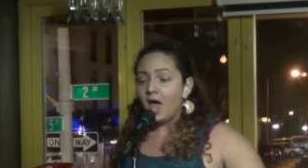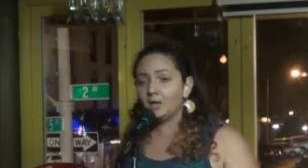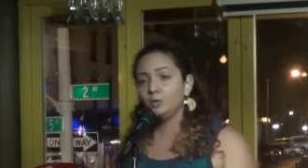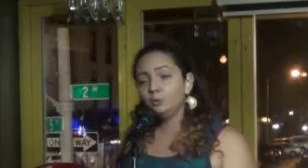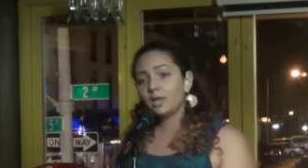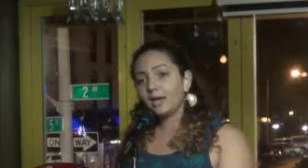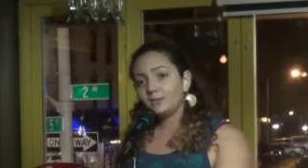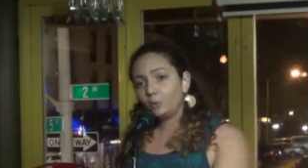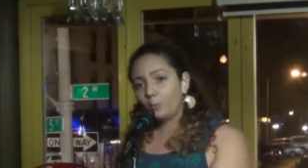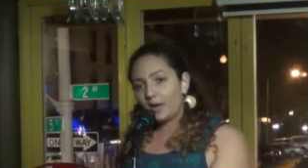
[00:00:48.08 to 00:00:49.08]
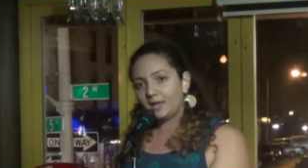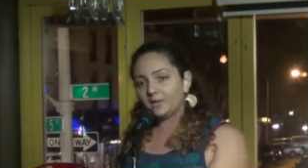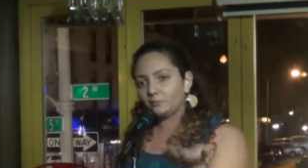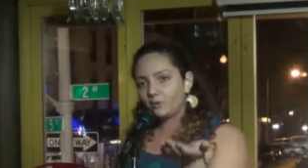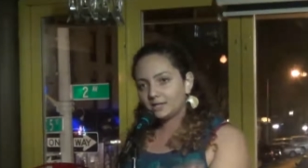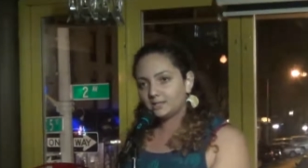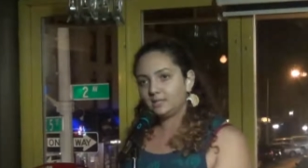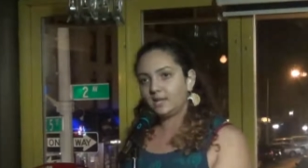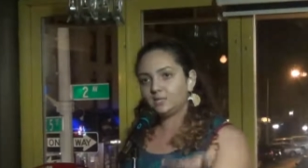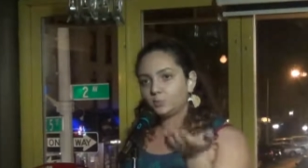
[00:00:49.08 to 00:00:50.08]
And you like the way it
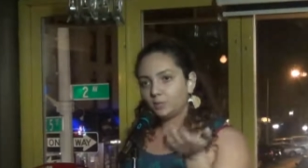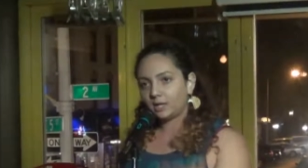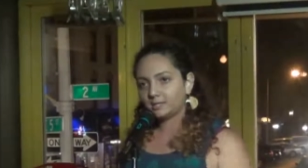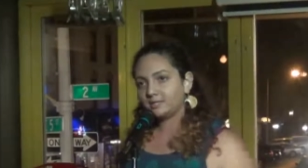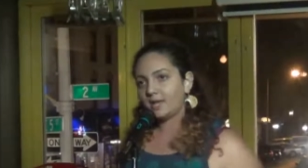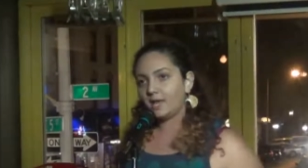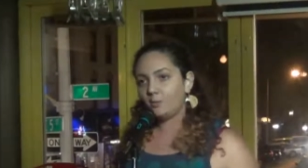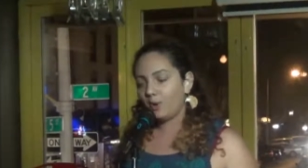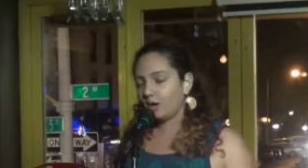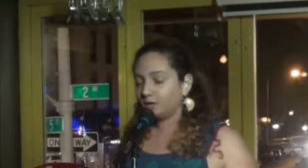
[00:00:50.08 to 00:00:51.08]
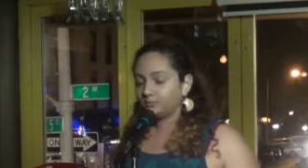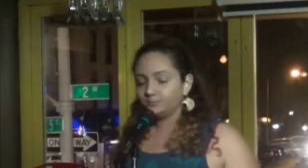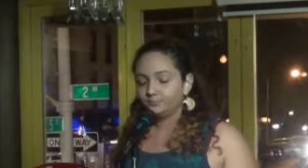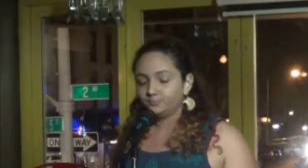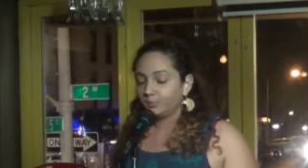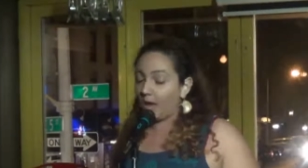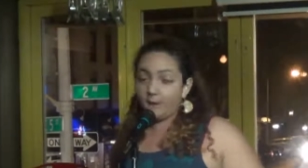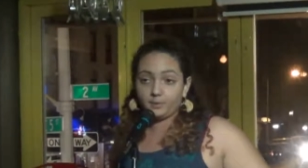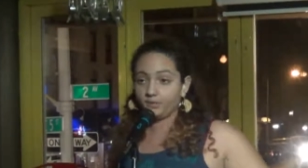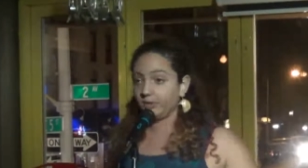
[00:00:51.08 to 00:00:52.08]
resonates when I say, well,
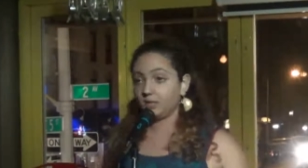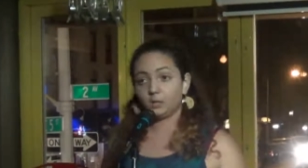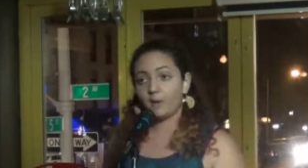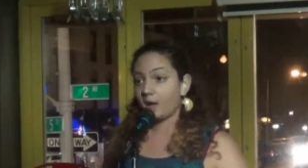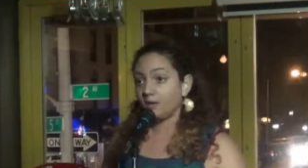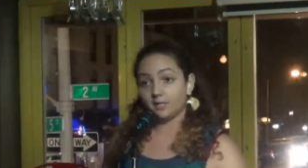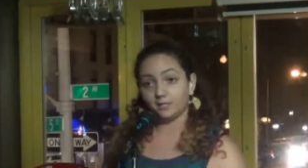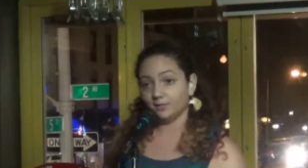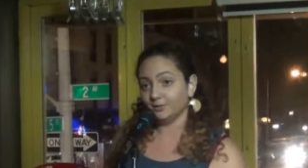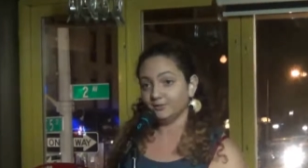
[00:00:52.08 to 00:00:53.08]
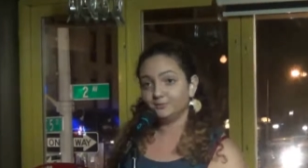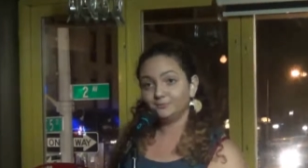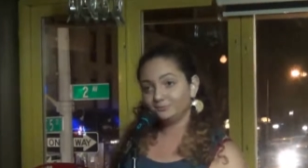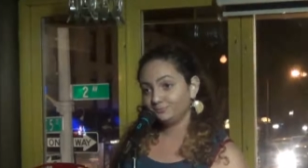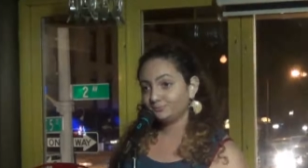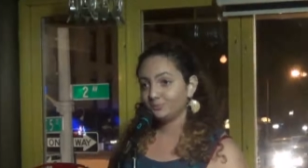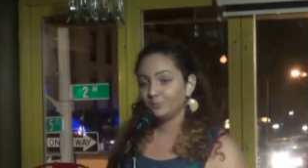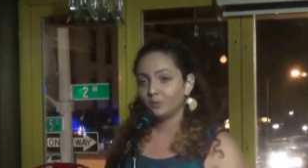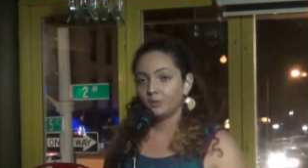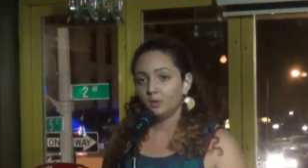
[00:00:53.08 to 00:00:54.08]
I've been thinking about eating.
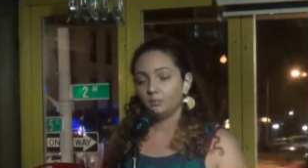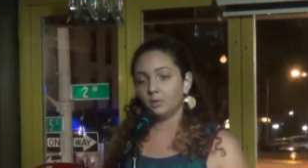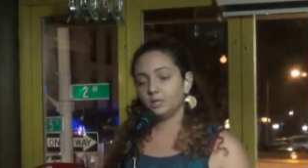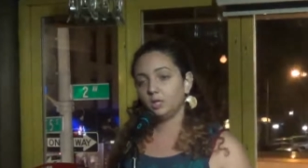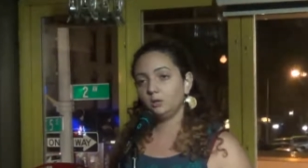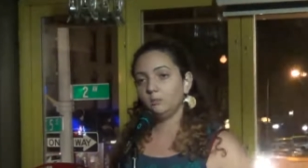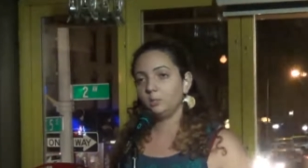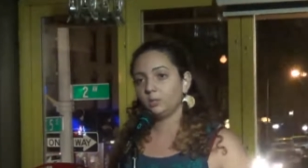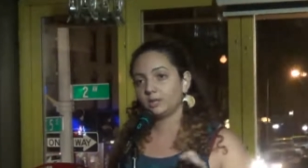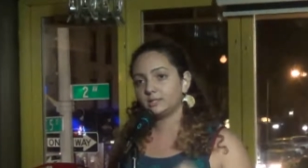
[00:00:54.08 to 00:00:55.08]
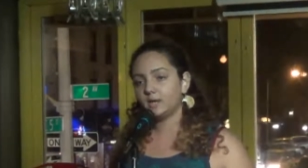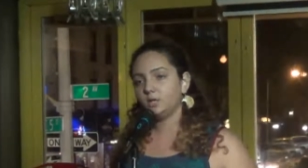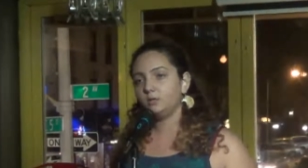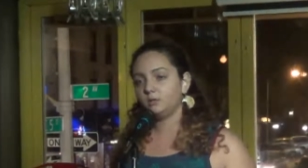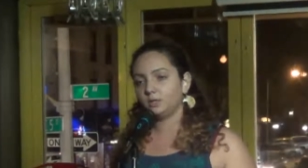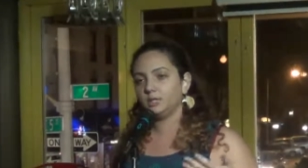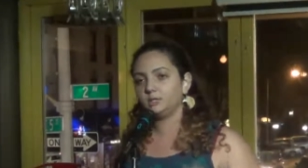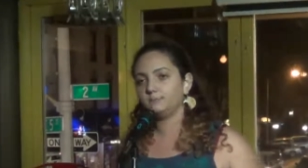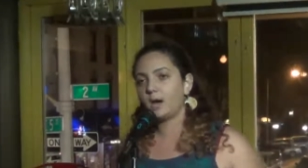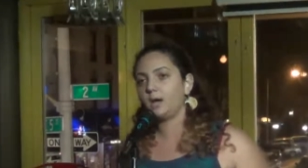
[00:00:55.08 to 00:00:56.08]
But hear me when I tell you that
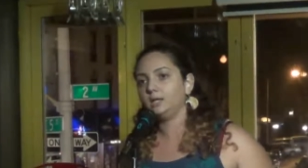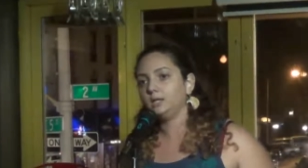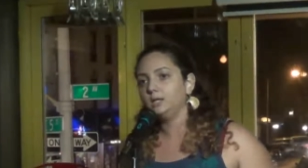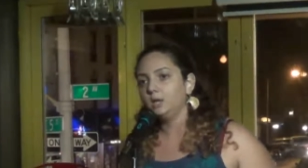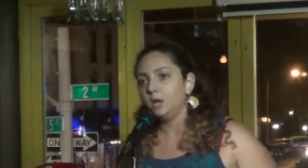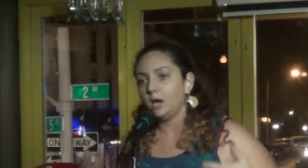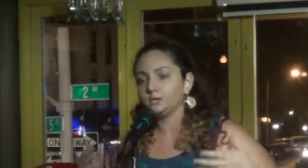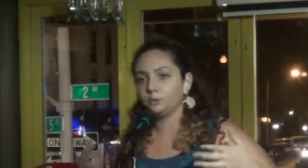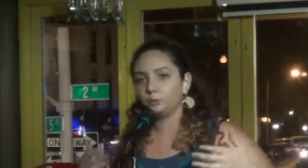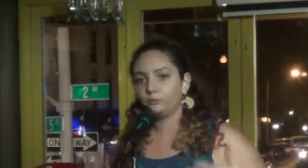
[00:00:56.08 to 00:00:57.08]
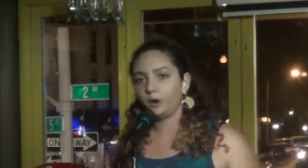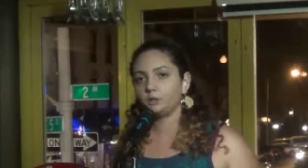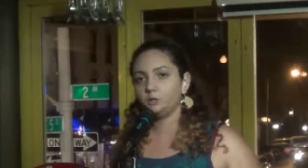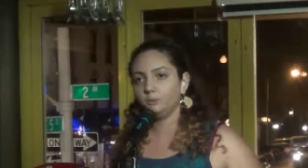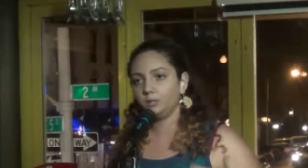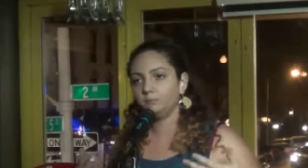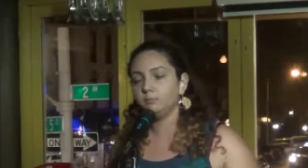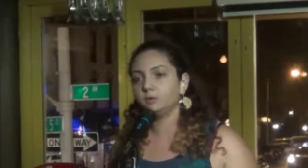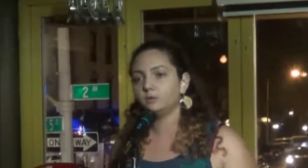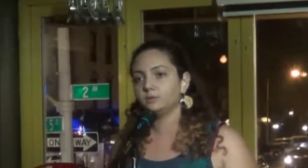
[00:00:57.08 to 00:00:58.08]
this body has known far too many
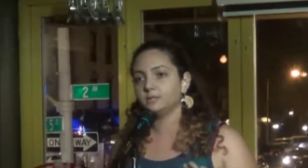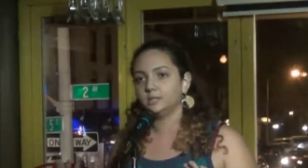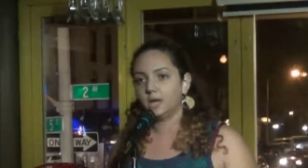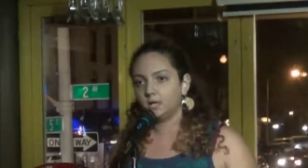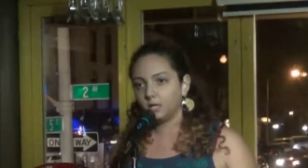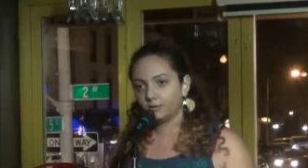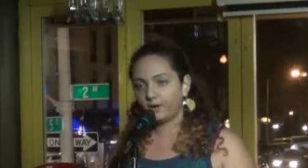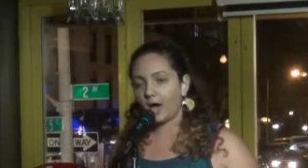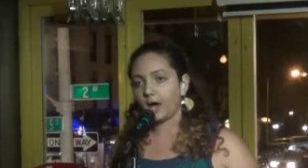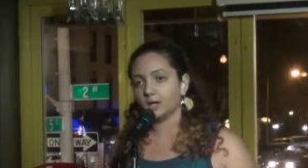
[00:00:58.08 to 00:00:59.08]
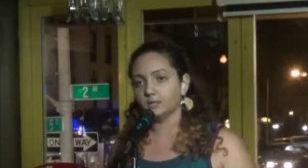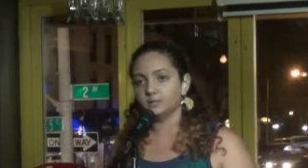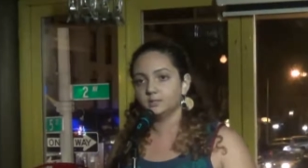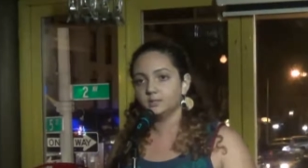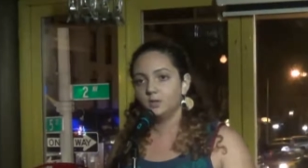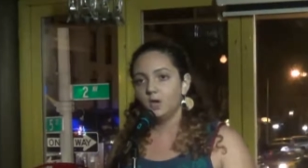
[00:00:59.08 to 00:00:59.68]
mirrors and not enough eyes.